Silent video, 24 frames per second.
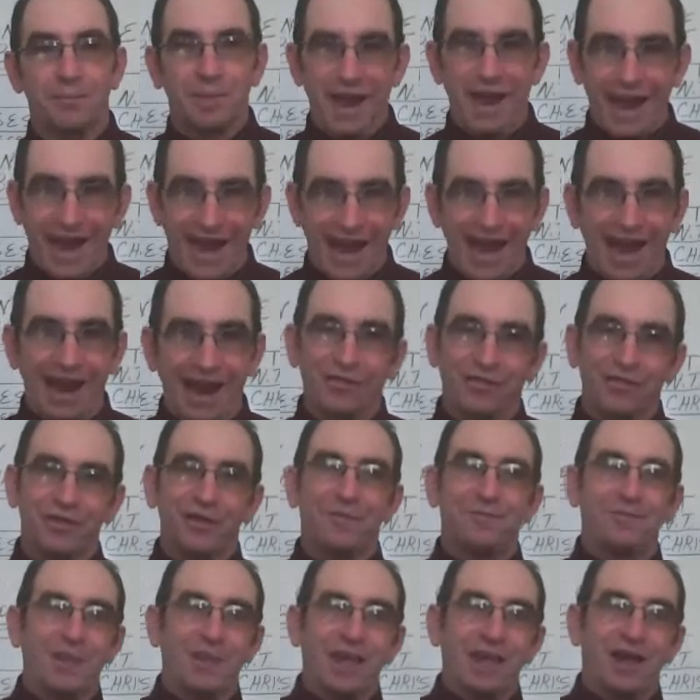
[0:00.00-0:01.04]
path
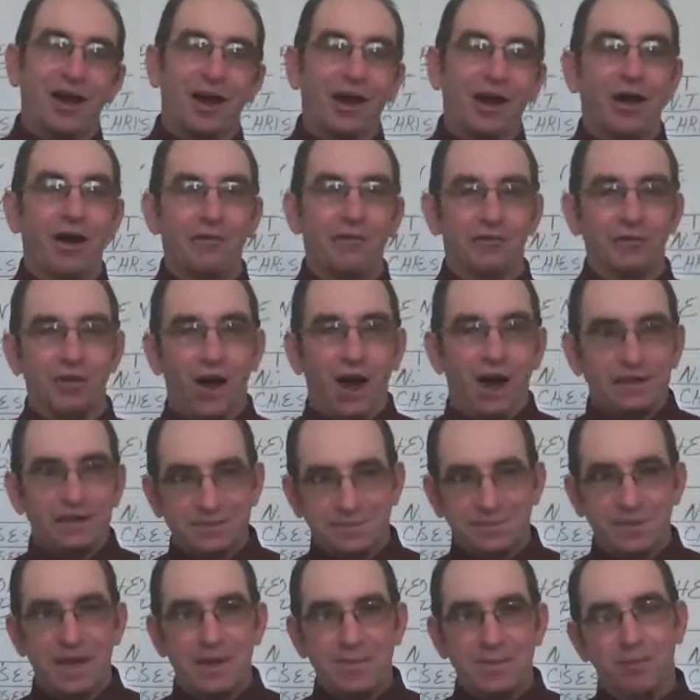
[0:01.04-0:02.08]
of God's
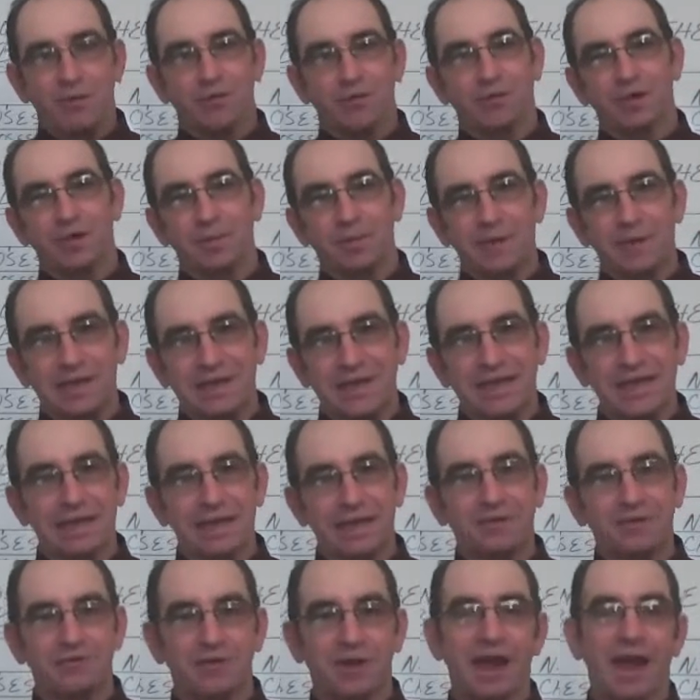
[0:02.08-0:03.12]
people from the
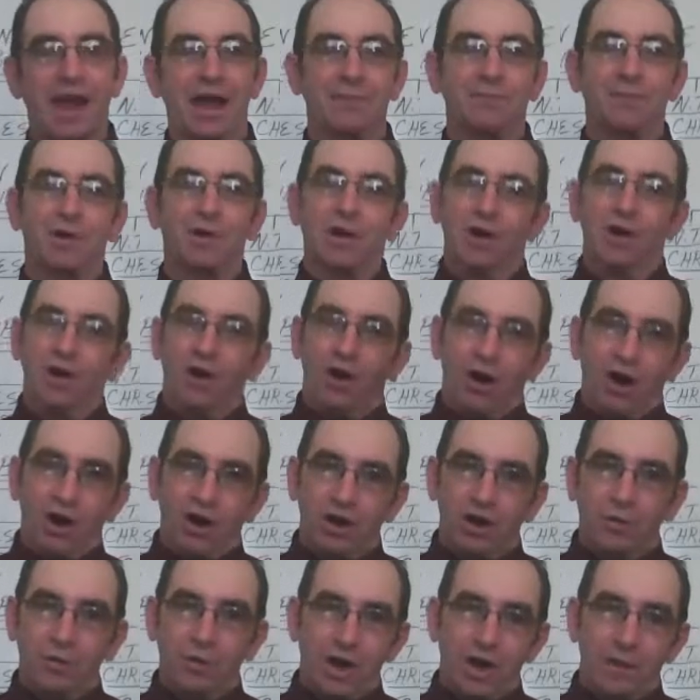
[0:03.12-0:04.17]
beginning of time
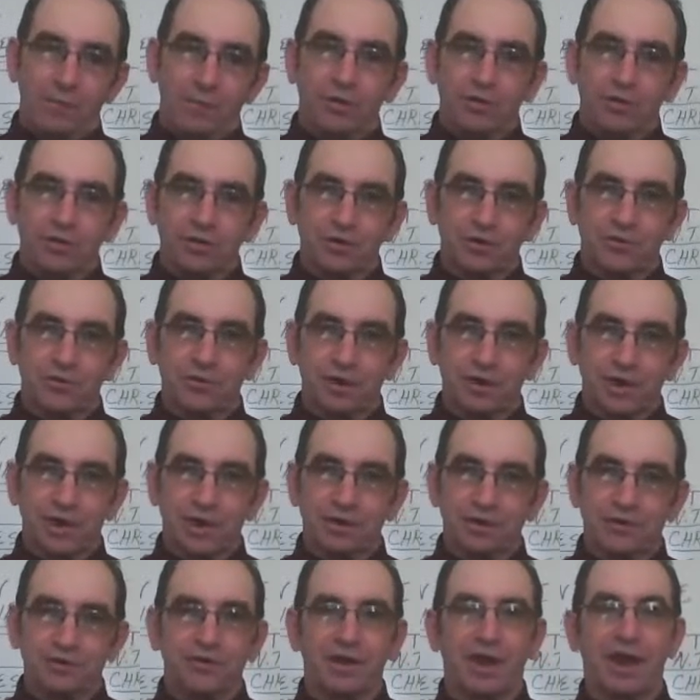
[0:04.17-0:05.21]
all the way up until the
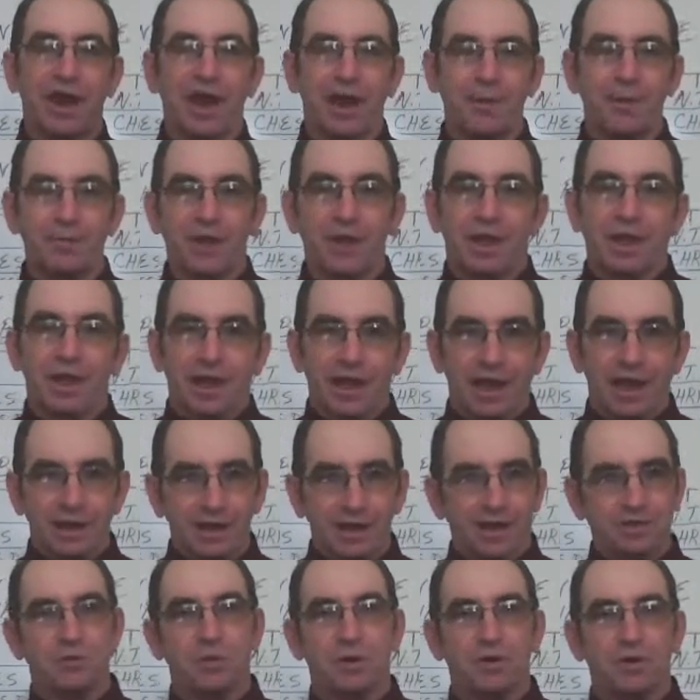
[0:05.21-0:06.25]
end of time. And
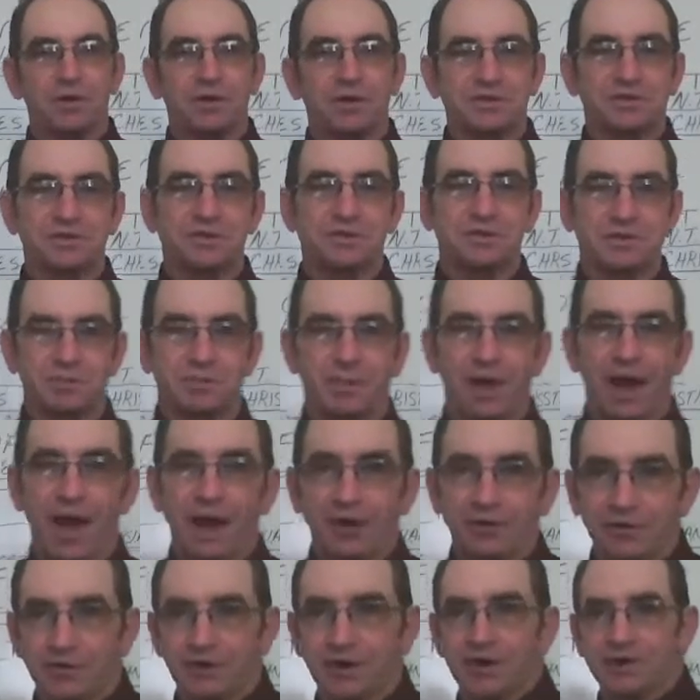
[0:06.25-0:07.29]
that's what this is
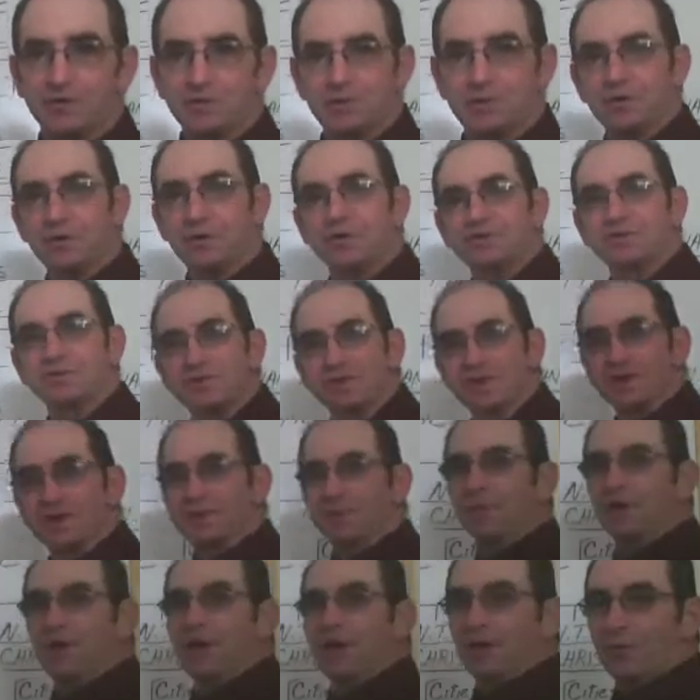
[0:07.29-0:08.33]
about here. As we do
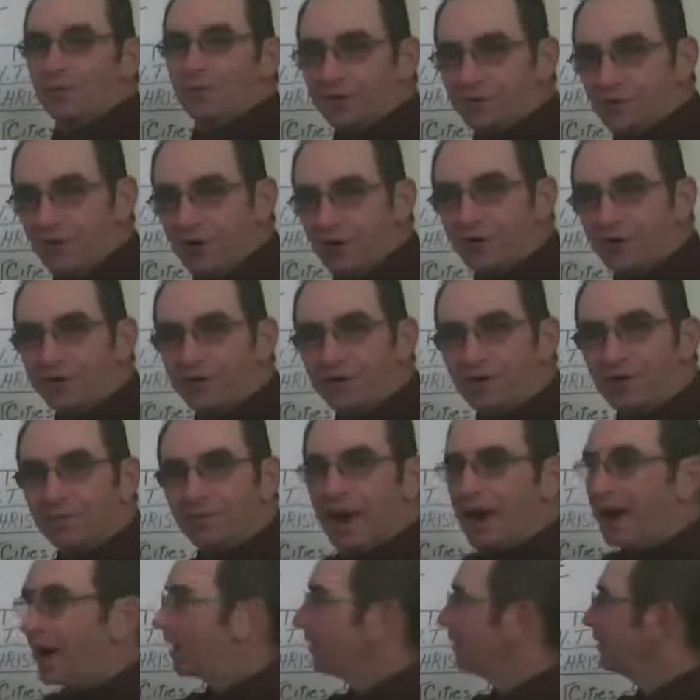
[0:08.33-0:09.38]
see, we're talking
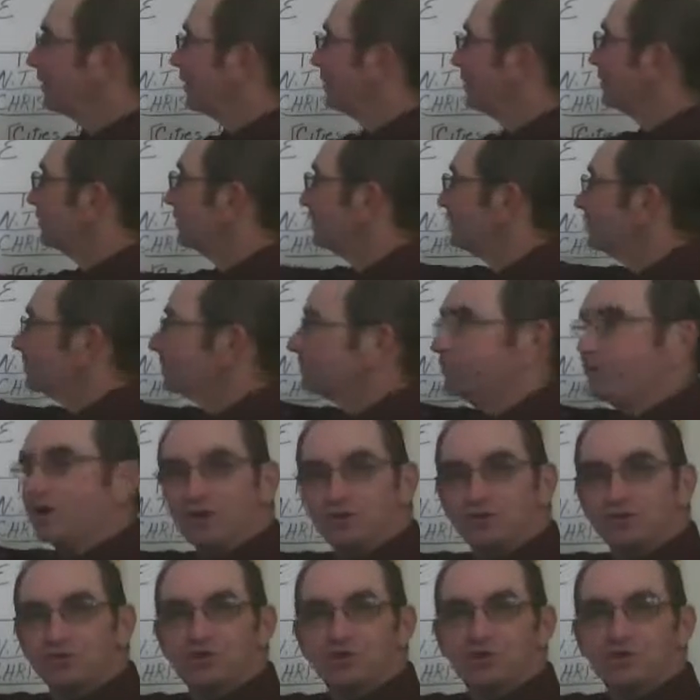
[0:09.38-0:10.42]
about the
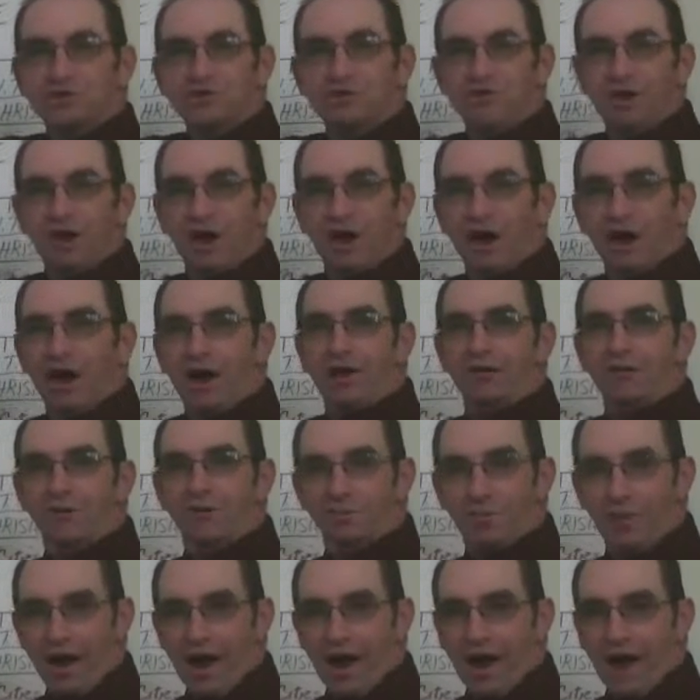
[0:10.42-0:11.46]
divisions of
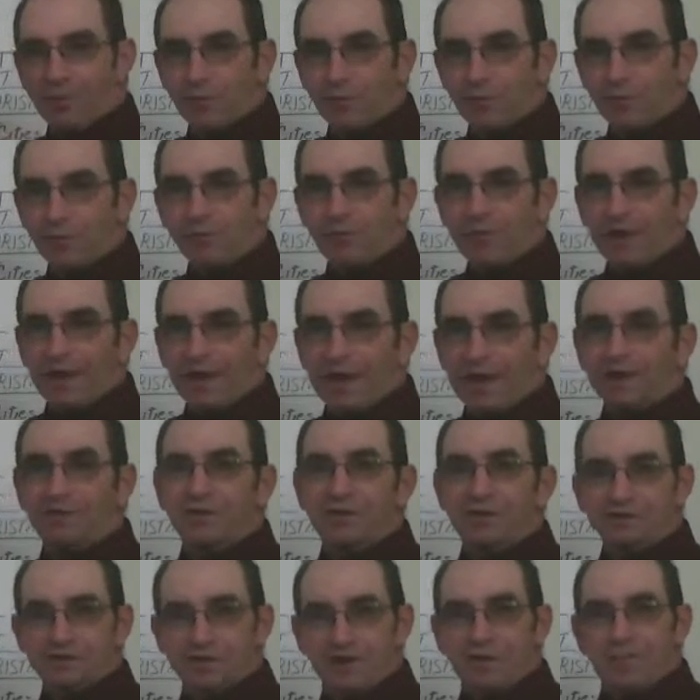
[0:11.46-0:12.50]
the Bible. And
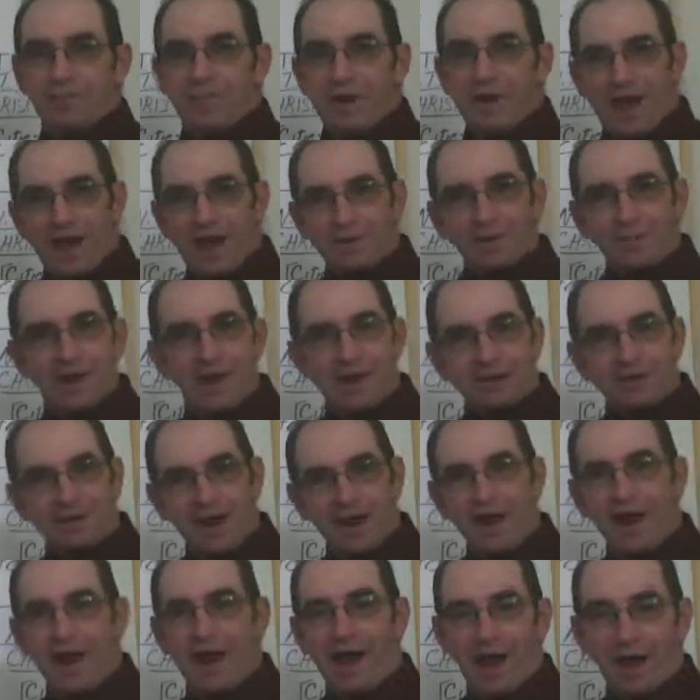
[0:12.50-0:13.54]
these are man-made
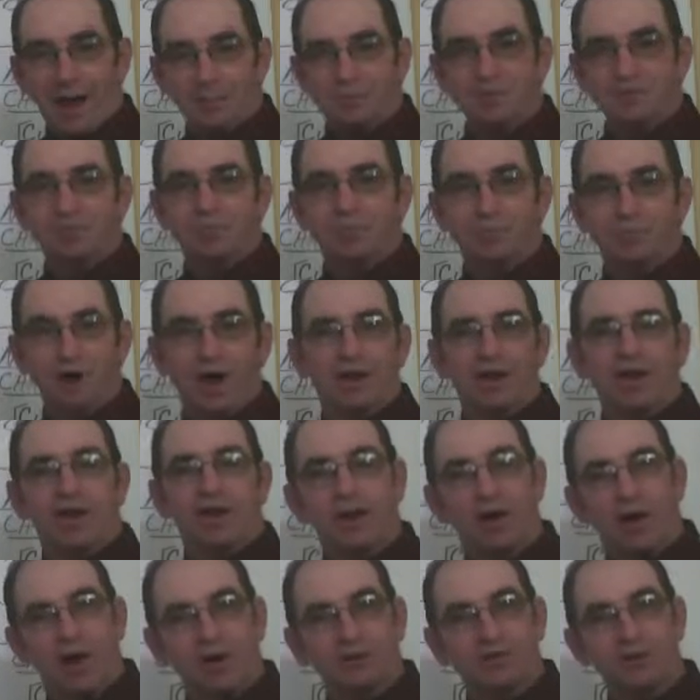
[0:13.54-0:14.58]
times, but
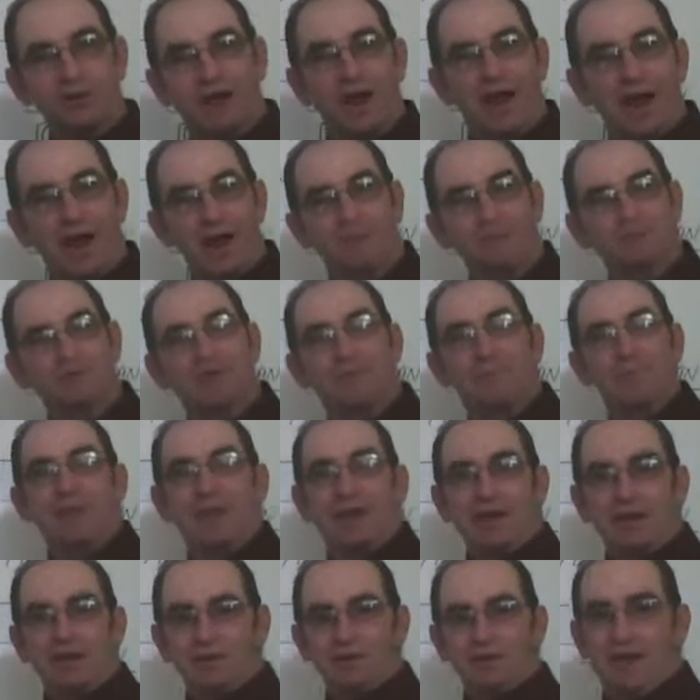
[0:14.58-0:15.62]
they are times
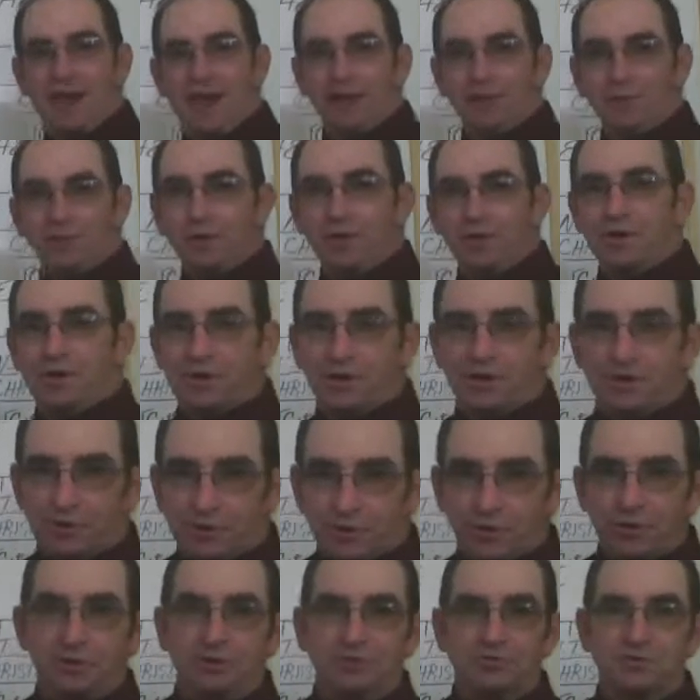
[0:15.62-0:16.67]
that we can
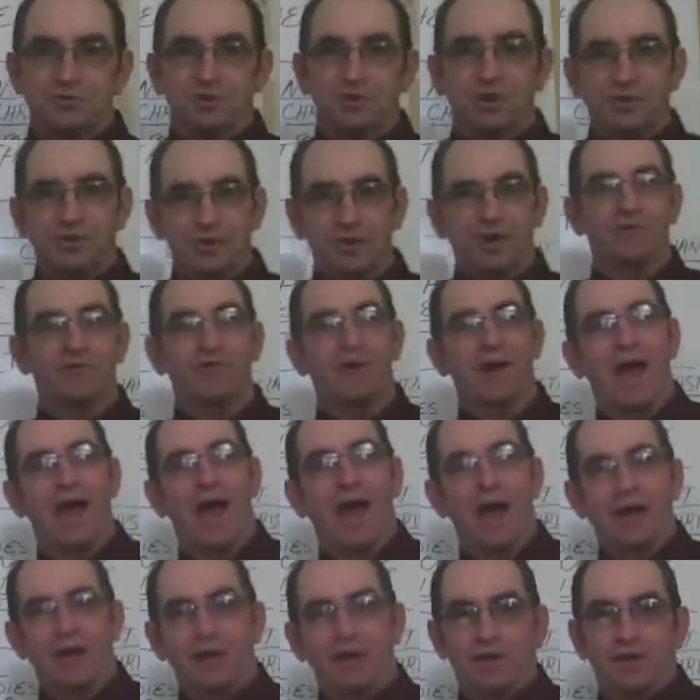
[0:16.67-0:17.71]
use to
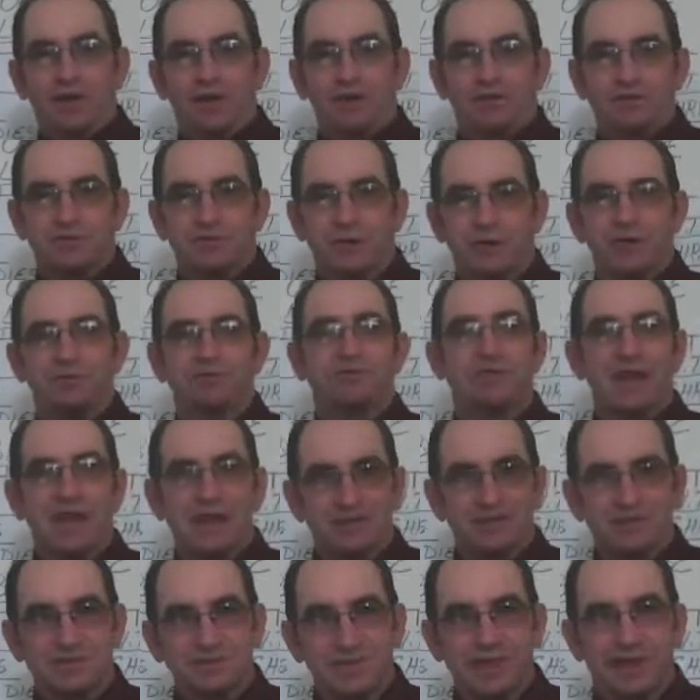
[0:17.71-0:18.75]
identify
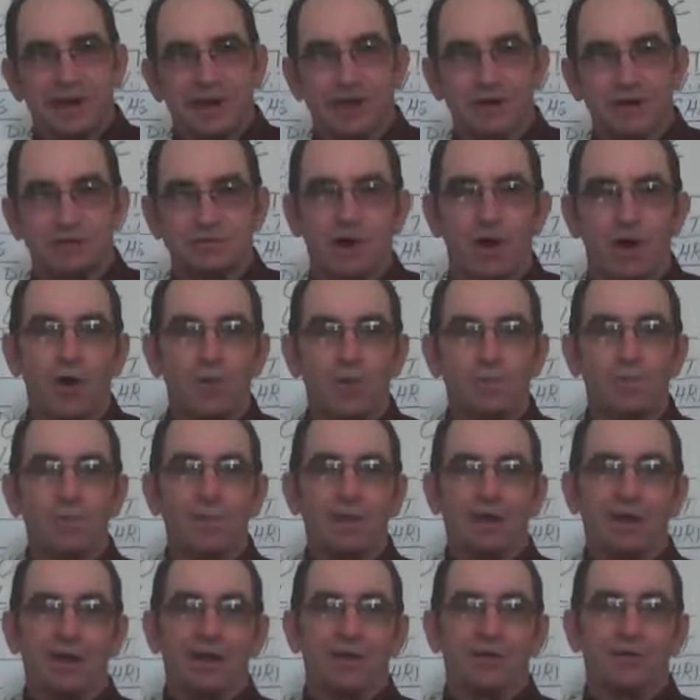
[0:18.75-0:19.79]
circumstances that goes
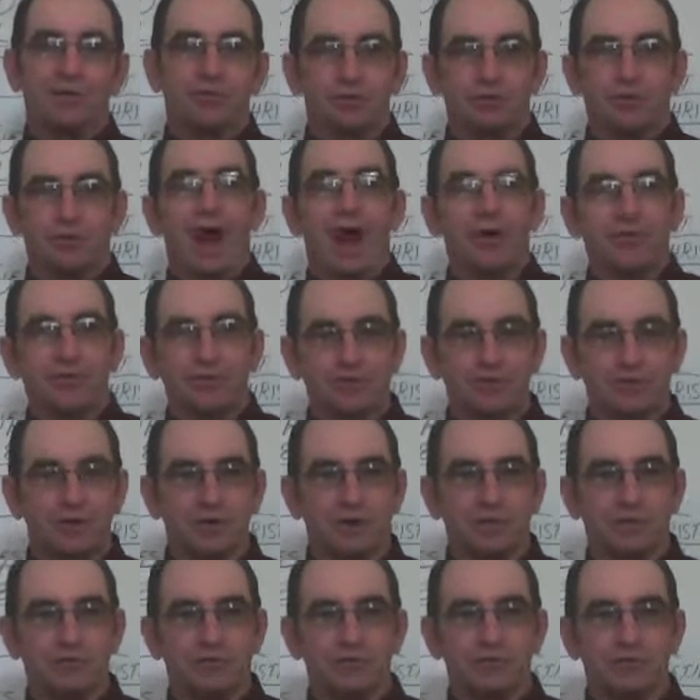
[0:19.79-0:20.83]
on throughout the
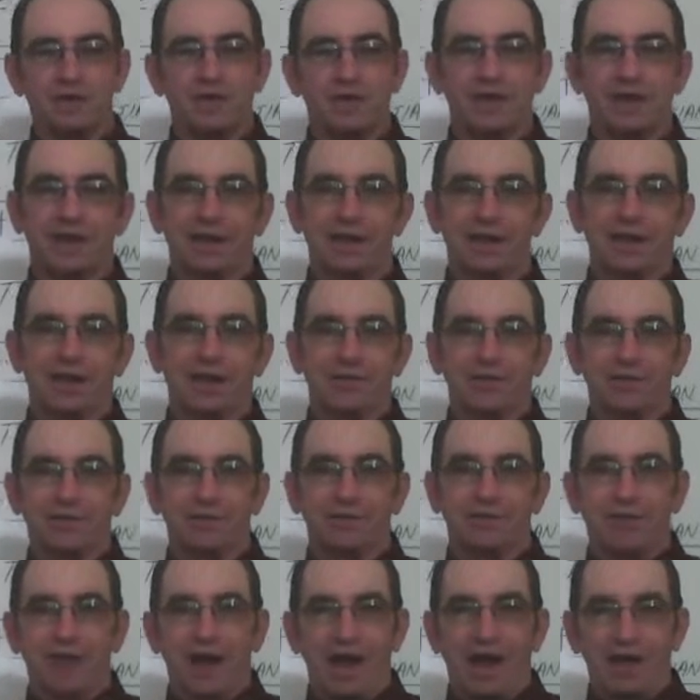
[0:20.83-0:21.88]
scriptures, and it can
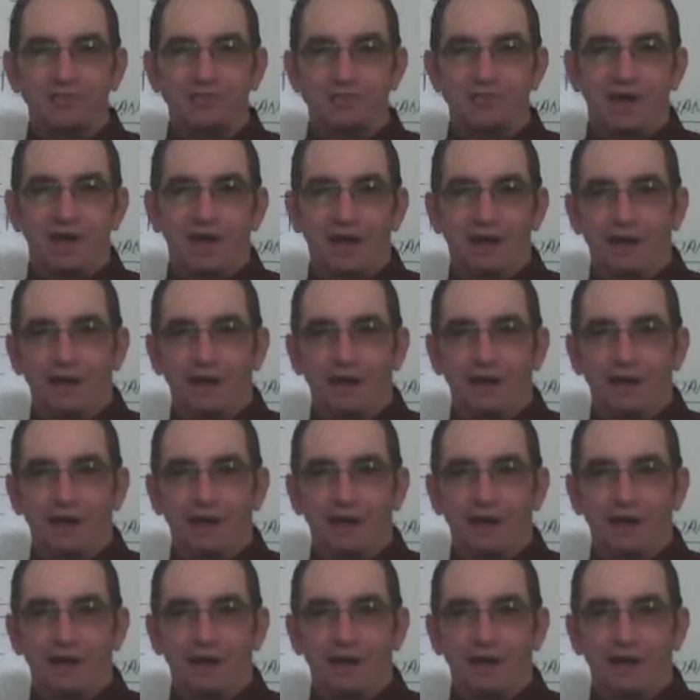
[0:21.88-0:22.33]
identify us